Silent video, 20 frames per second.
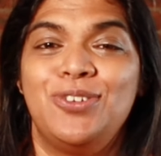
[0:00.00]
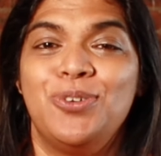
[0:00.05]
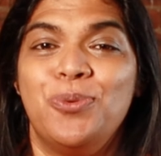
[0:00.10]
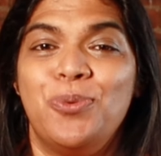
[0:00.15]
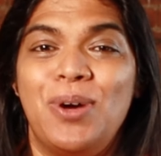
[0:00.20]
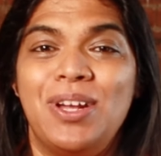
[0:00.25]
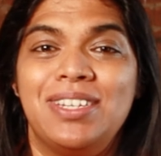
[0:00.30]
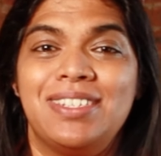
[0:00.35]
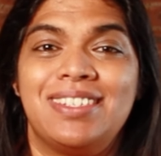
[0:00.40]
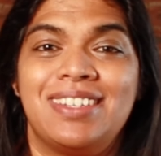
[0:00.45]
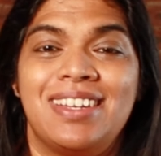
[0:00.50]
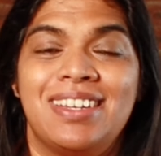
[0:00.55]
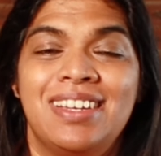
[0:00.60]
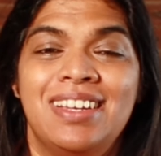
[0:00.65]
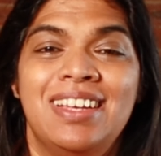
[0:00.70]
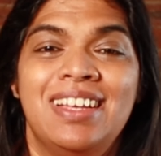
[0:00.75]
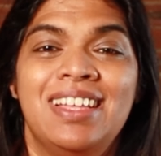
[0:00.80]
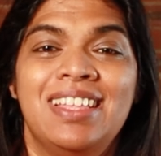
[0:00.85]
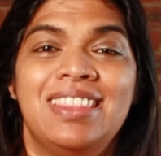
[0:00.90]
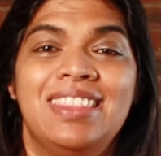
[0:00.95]
You want
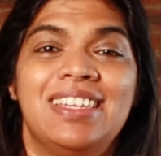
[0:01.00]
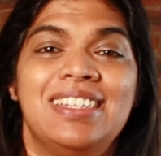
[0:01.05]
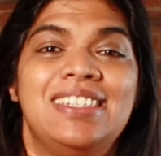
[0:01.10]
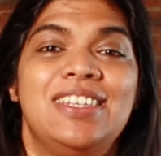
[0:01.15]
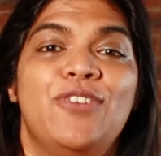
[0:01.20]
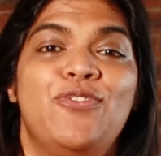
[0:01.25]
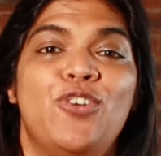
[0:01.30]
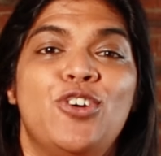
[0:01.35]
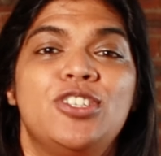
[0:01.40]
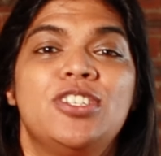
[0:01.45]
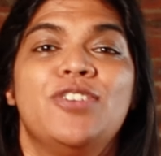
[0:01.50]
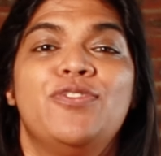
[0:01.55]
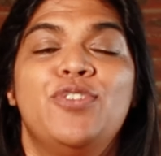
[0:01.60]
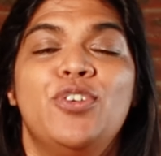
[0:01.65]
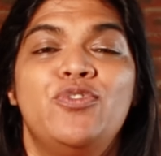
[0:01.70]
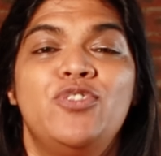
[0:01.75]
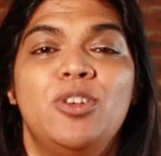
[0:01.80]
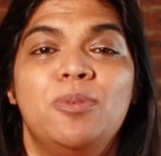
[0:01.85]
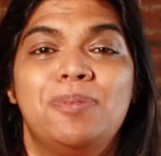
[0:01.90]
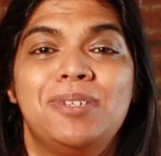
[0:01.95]
30, 40,
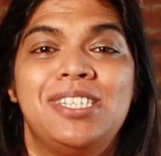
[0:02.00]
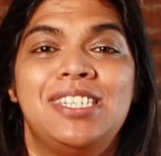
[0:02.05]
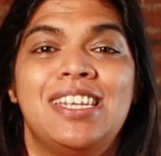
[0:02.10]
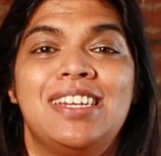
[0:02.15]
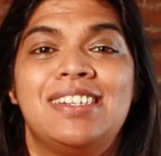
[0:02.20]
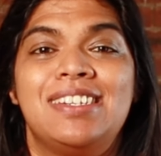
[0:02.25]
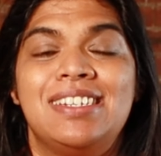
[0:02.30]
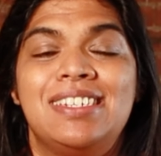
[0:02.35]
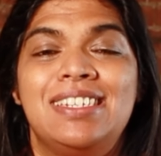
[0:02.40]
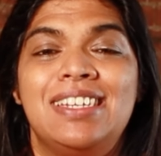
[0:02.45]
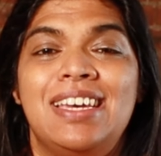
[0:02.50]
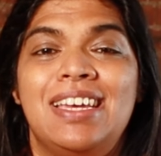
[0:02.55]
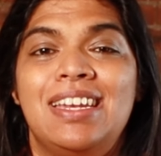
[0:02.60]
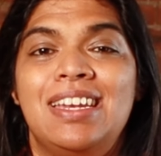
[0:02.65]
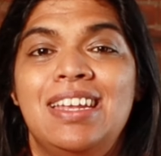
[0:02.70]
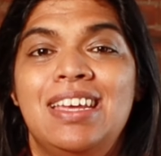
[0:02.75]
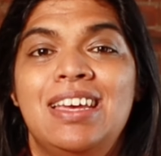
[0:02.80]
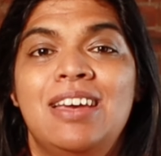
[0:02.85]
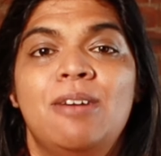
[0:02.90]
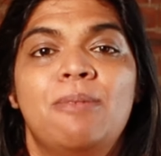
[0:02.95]
50% return,